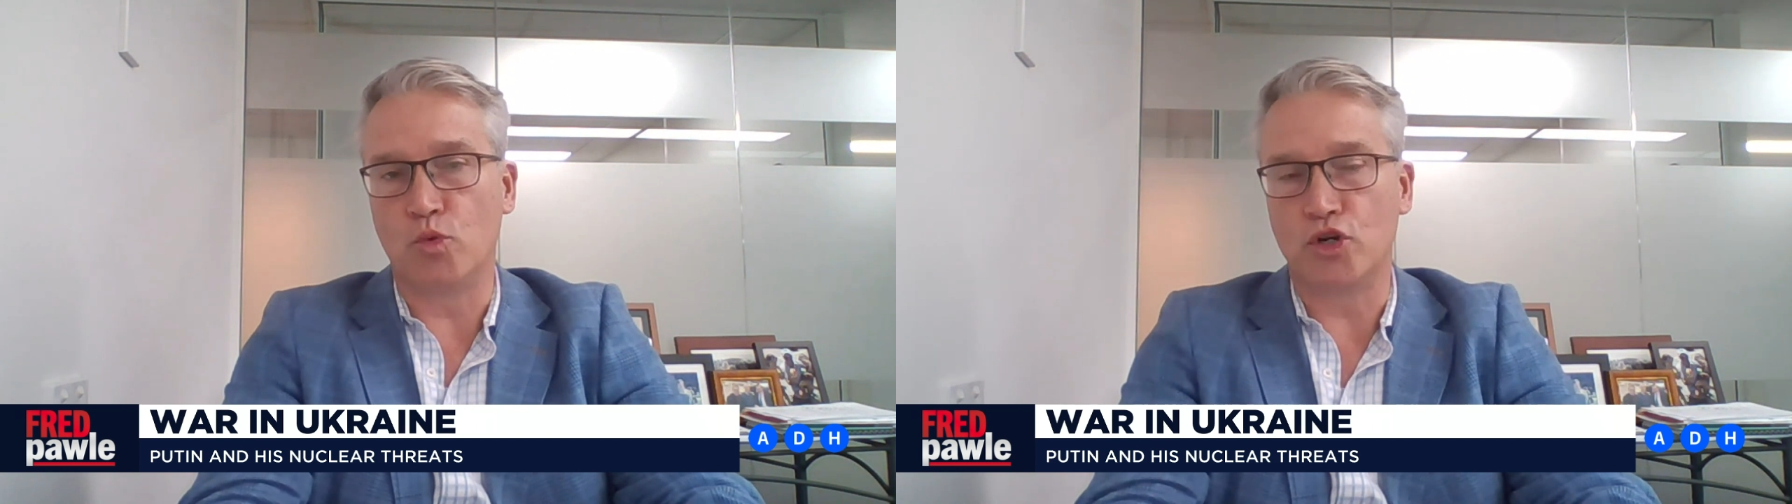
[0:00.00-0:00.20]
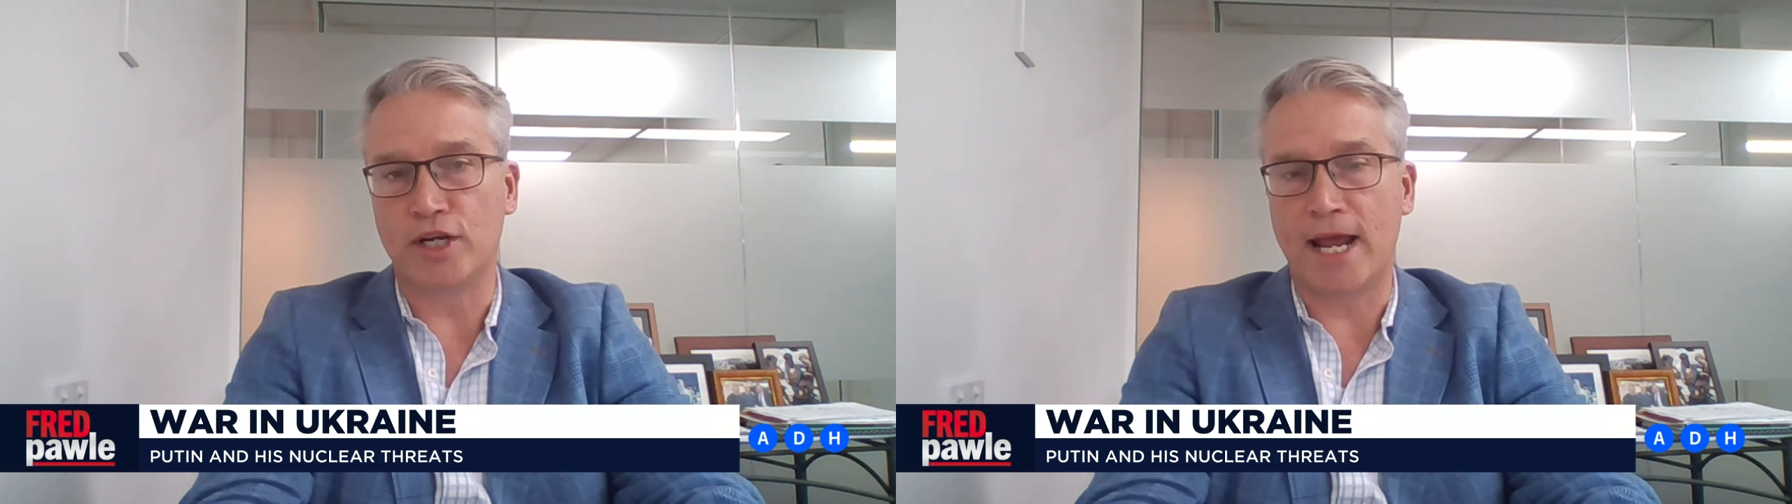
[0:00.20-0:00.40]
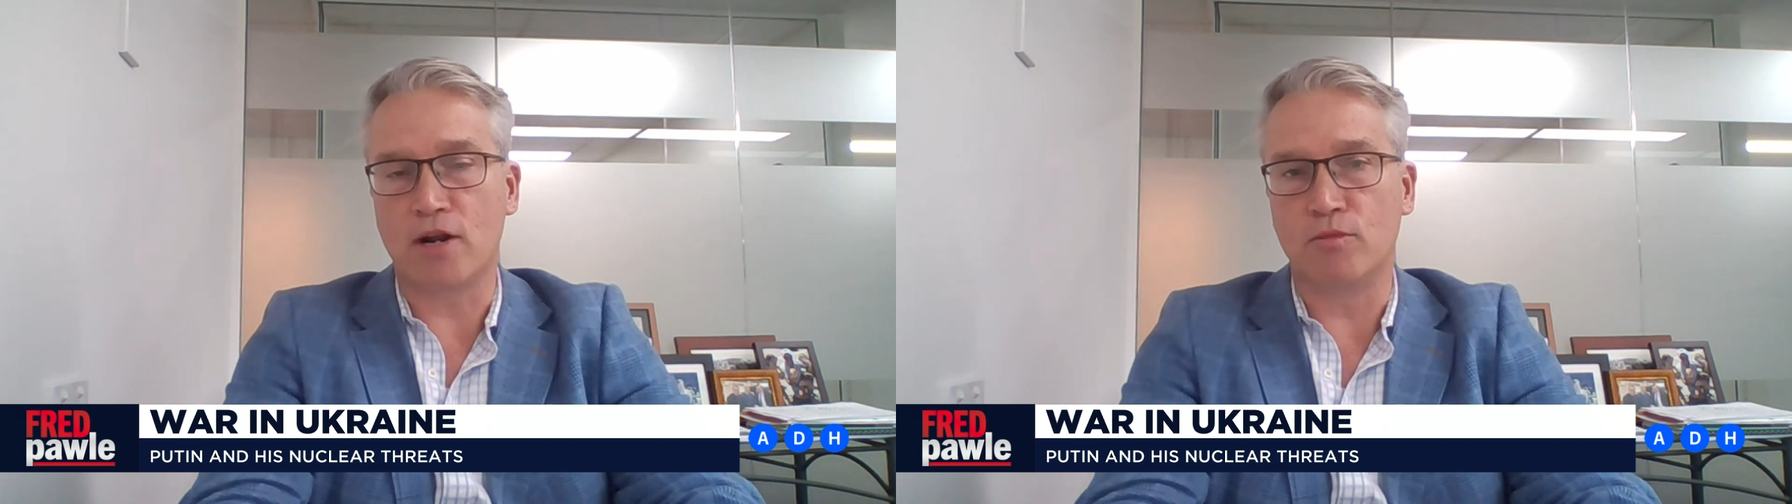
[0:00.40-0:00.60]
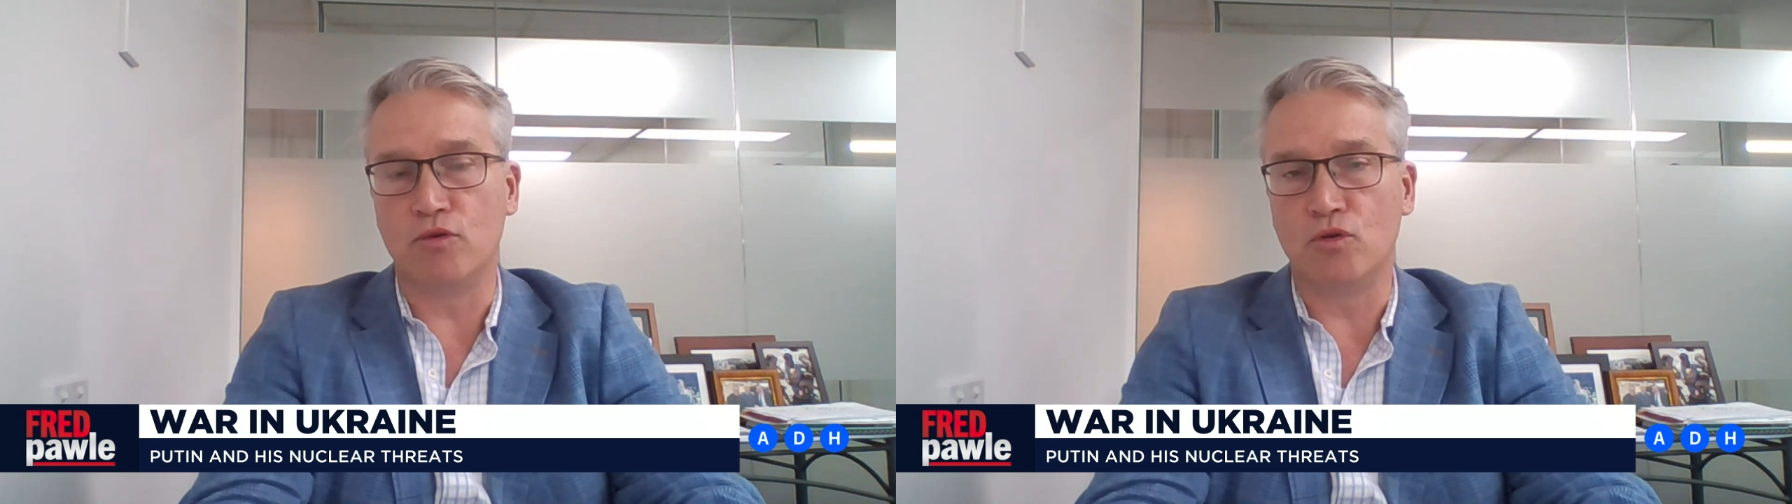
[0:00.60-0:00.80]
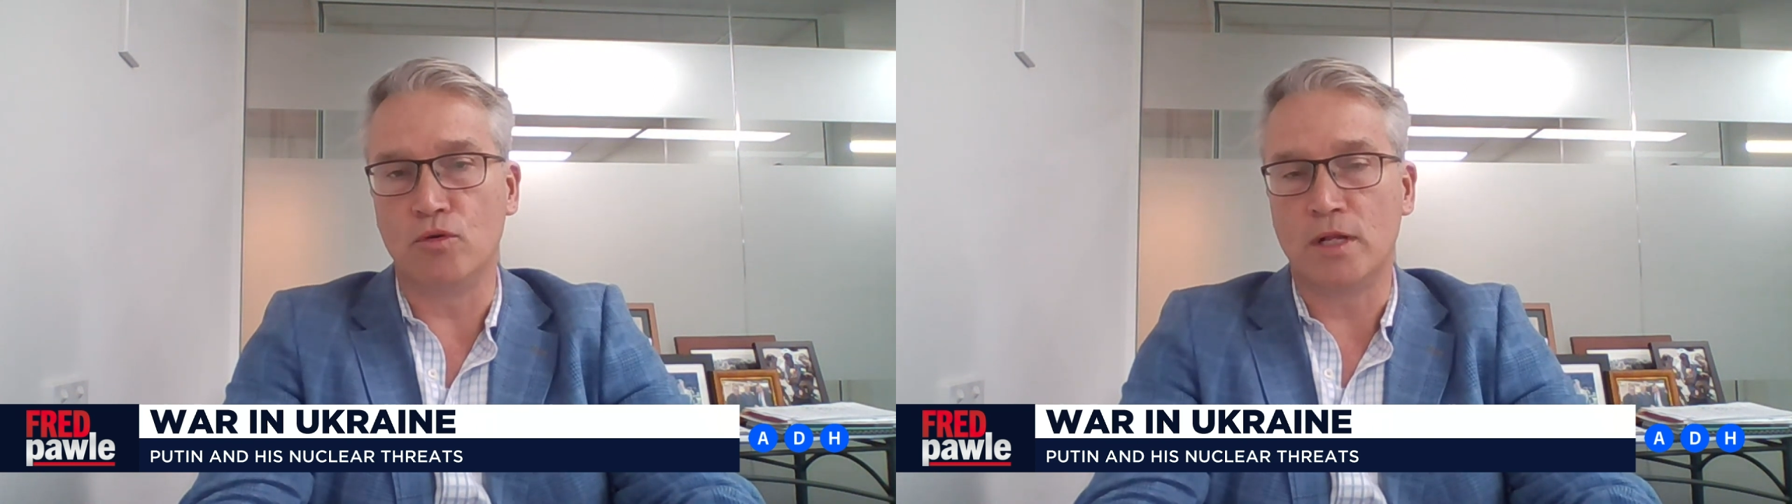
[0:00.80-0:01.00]
wounded
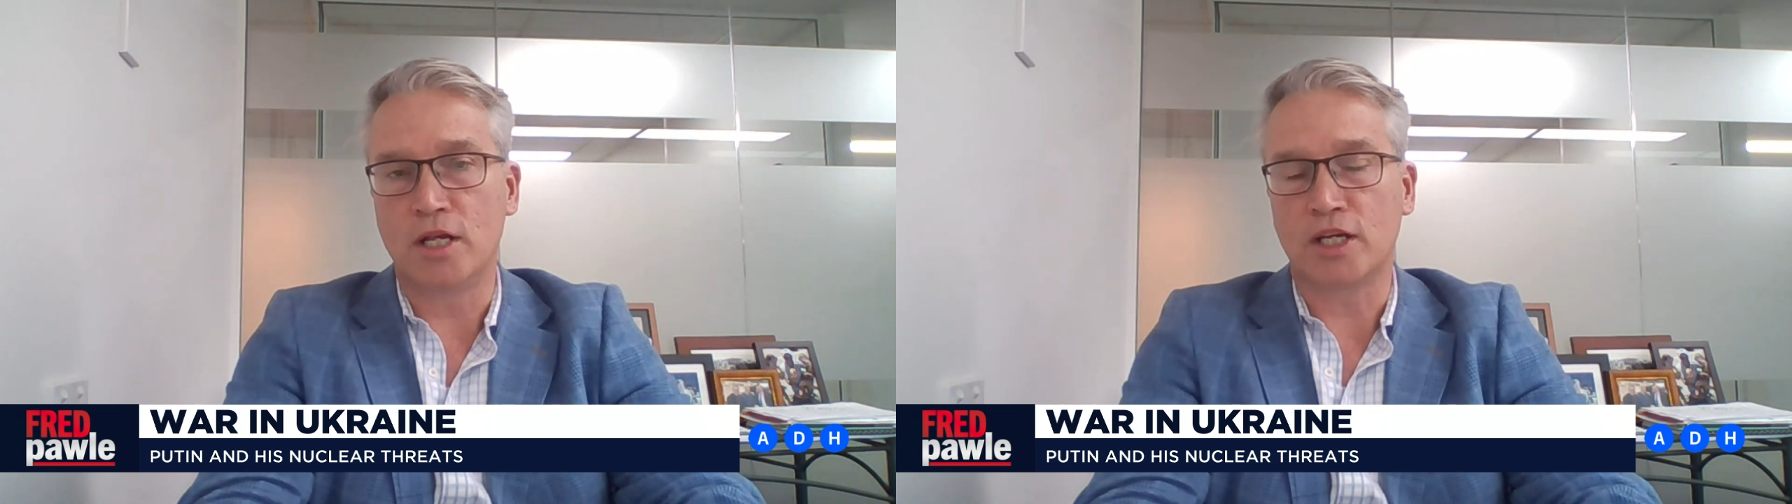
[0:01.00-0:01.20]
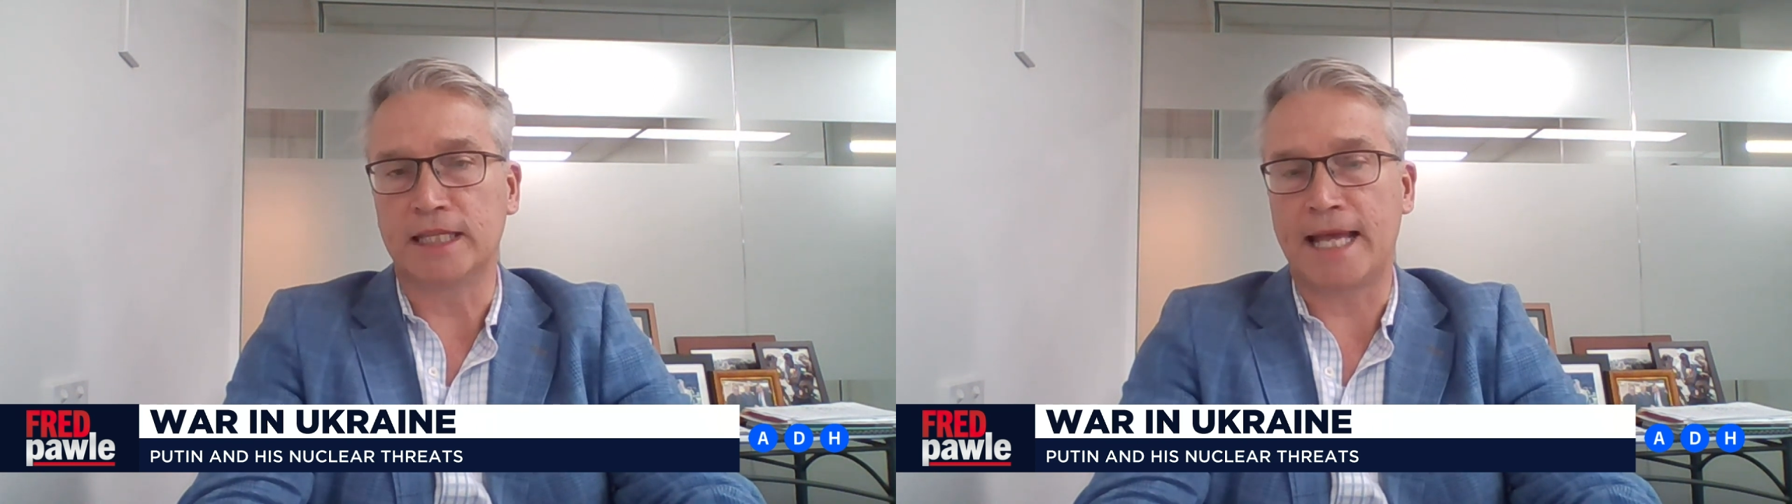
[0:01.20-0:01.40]
animal can